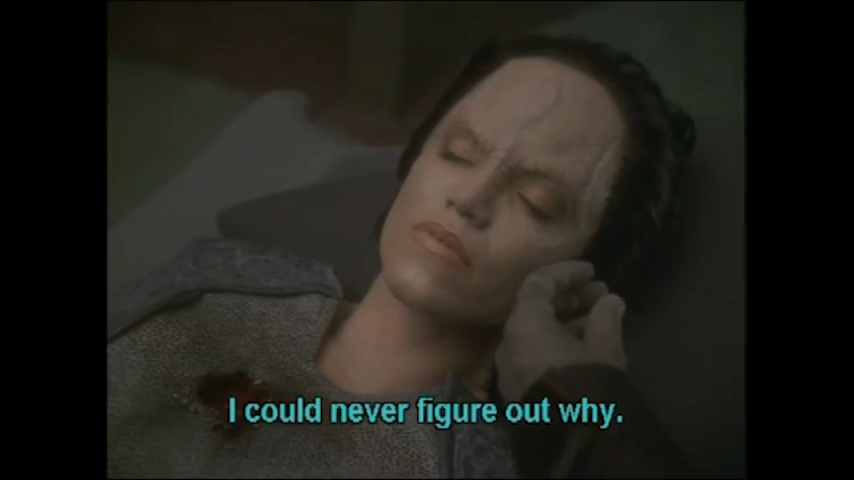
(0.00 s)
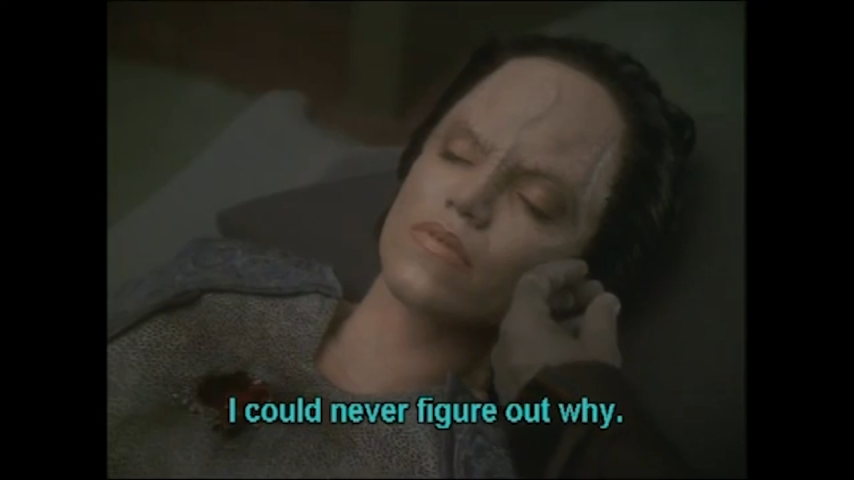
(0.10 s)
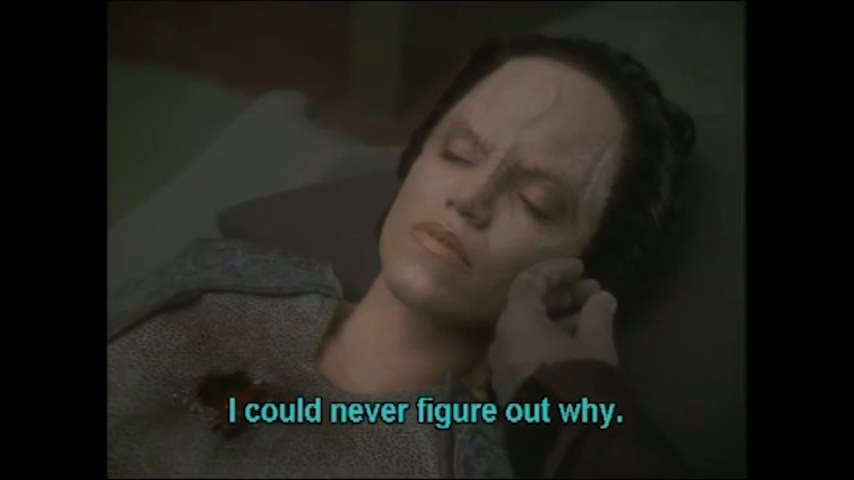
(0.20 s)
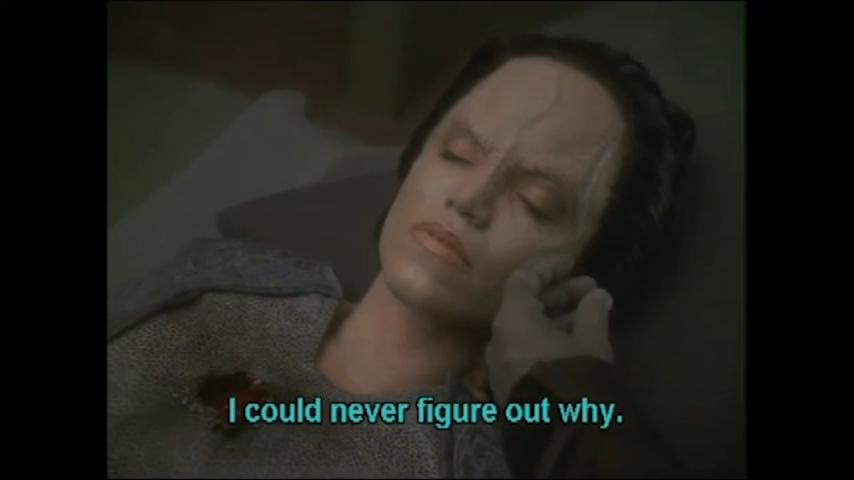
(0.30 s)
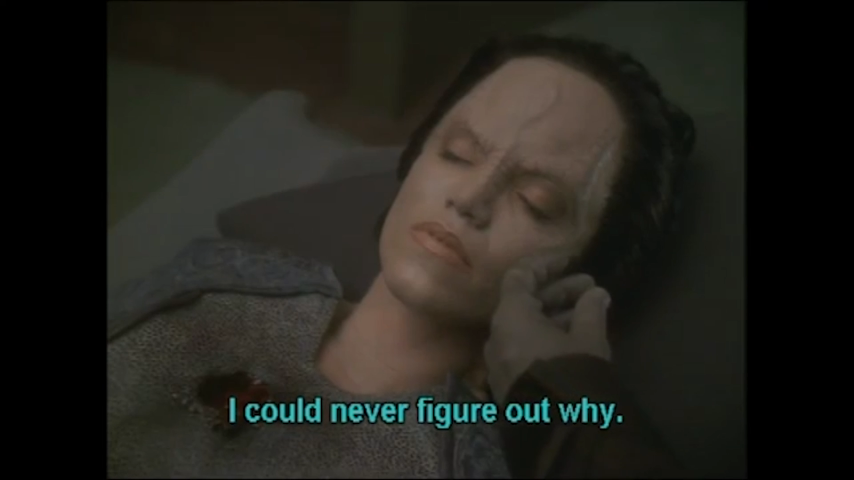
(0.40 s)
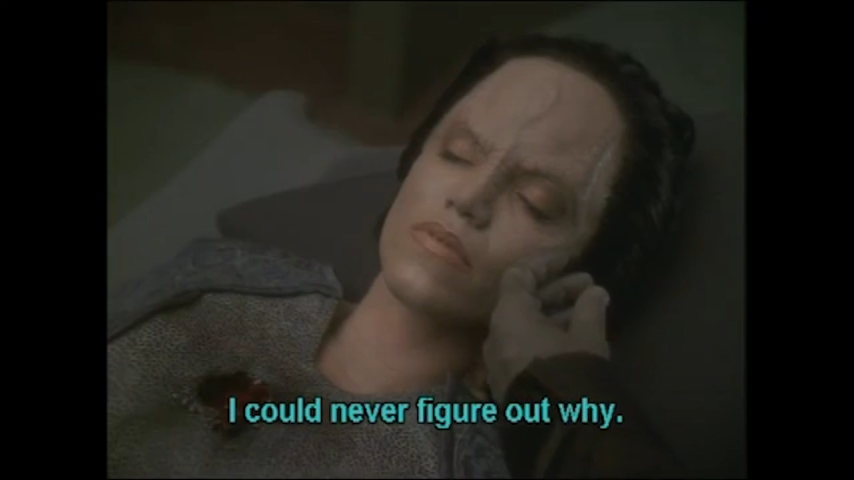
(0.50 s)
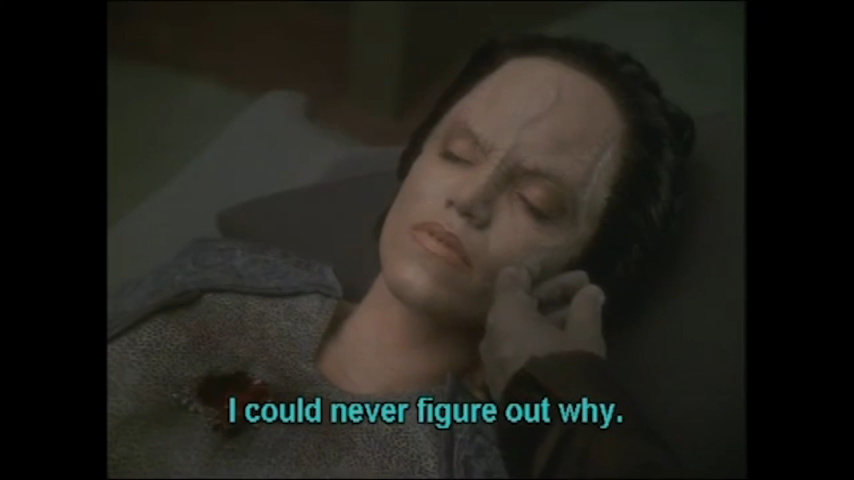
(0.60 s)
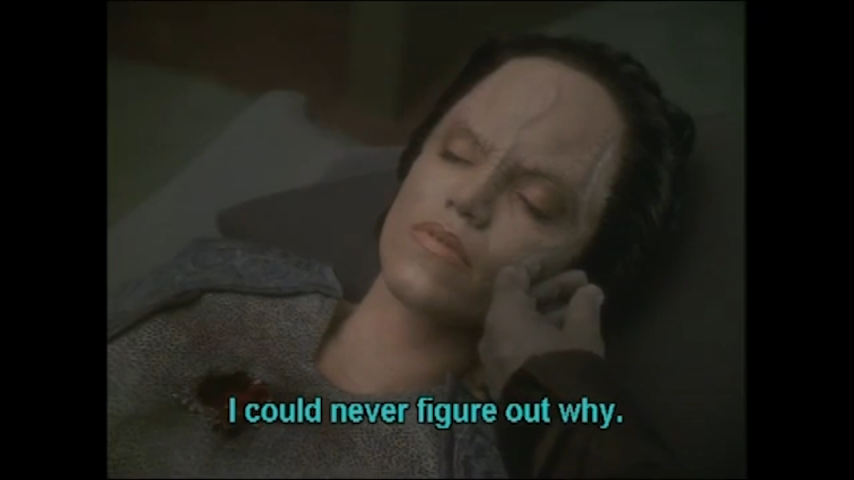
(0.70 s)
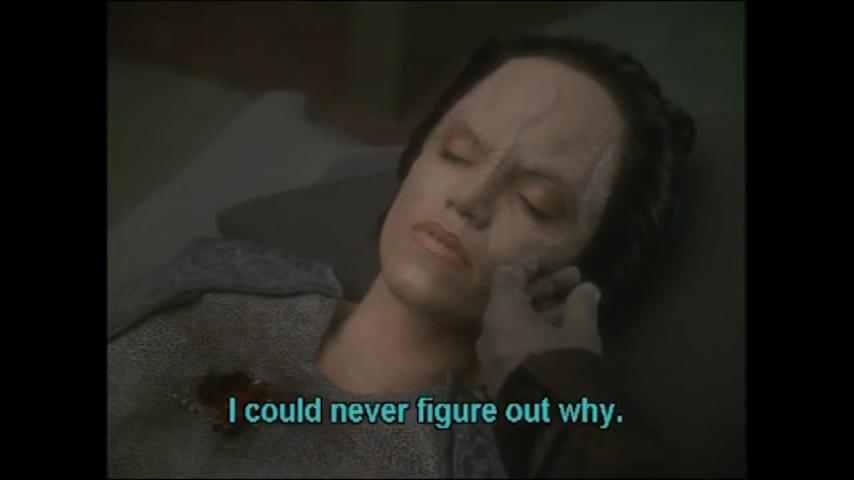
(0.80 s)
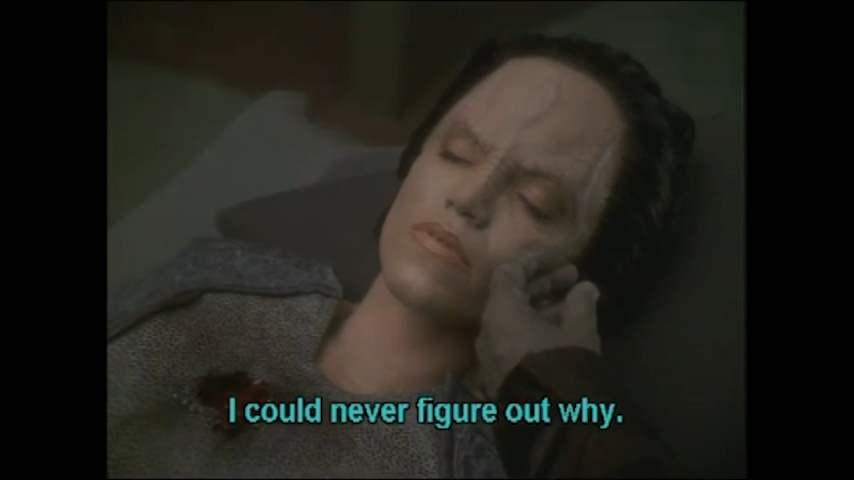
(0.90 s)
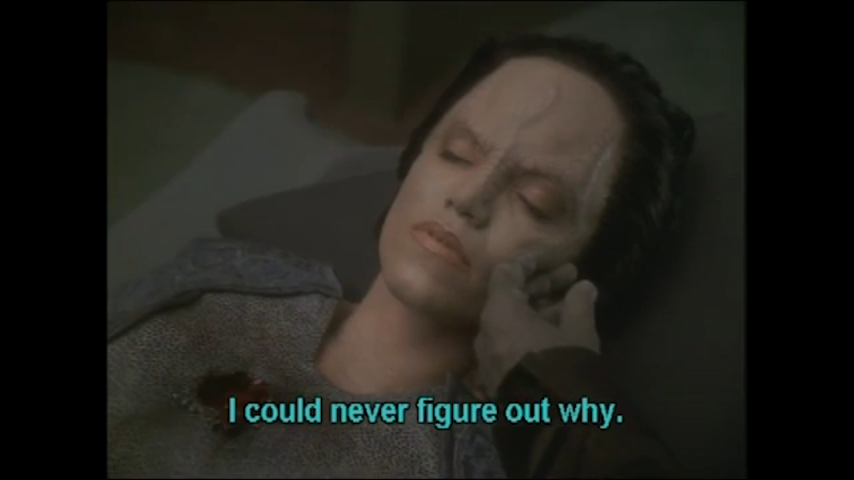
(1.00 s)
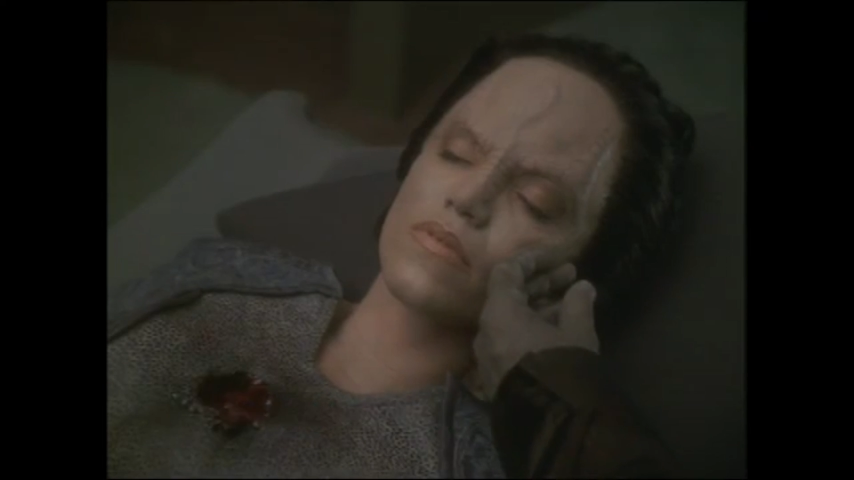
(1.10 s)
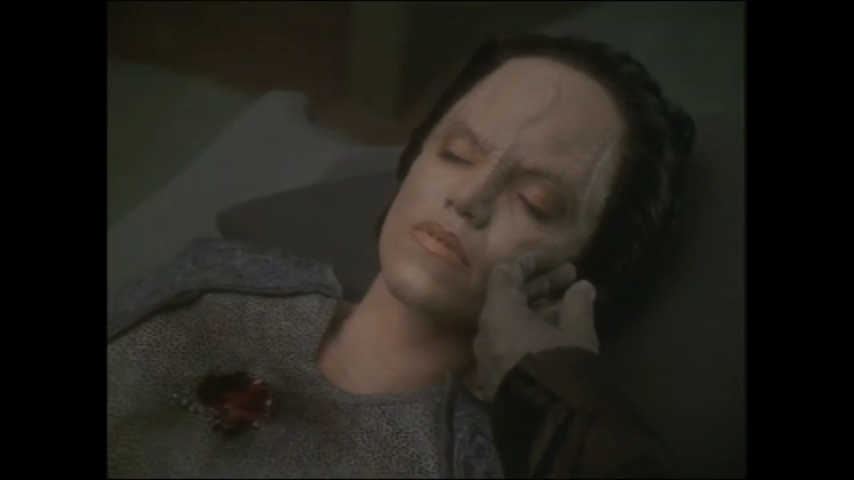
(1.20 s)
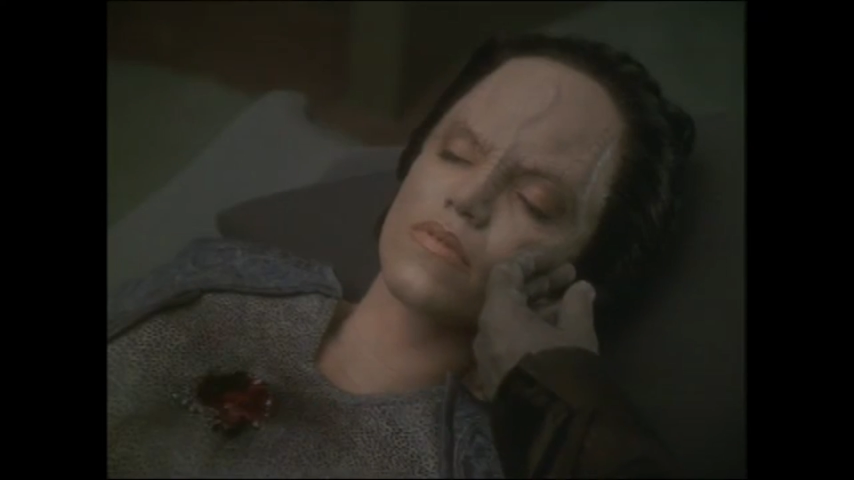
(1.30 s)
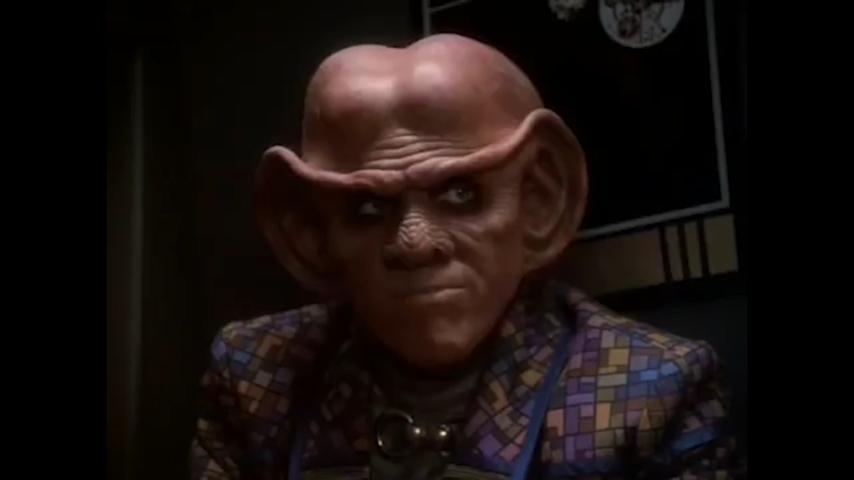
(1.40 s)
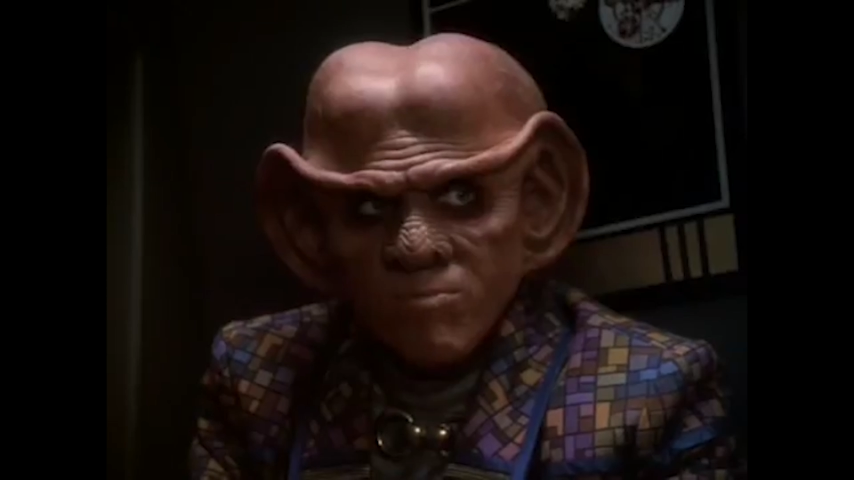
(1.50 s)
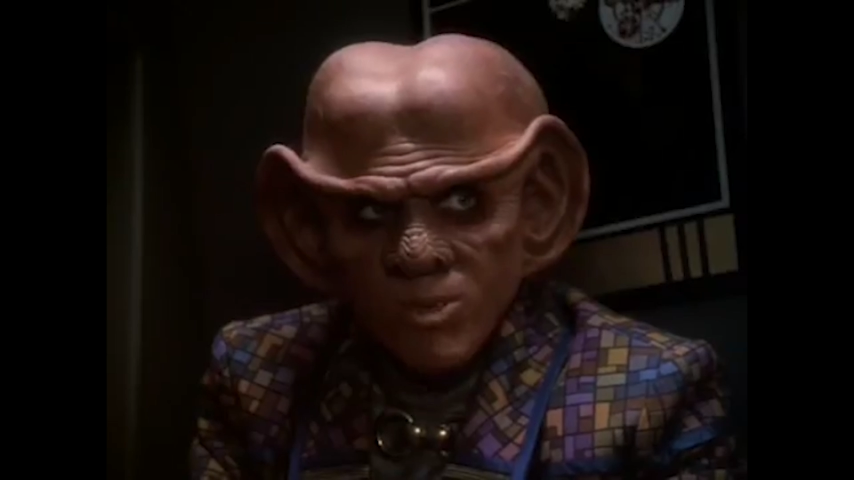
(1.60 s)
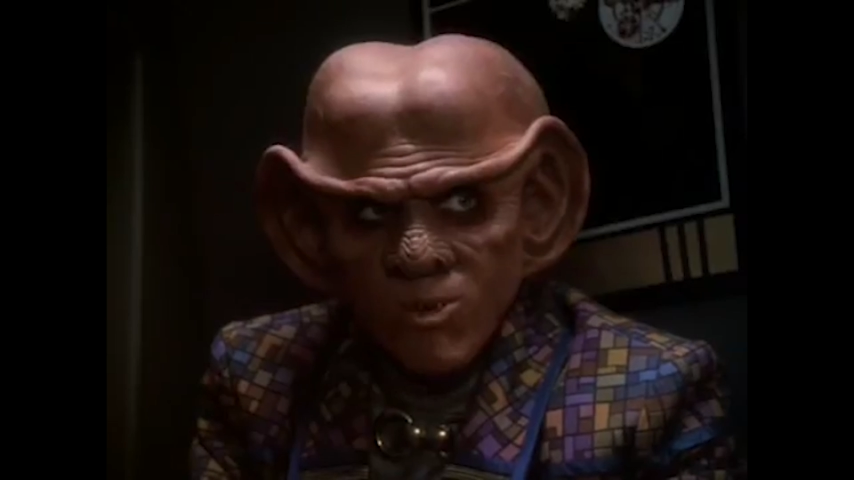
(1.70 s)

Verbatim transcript: why. It's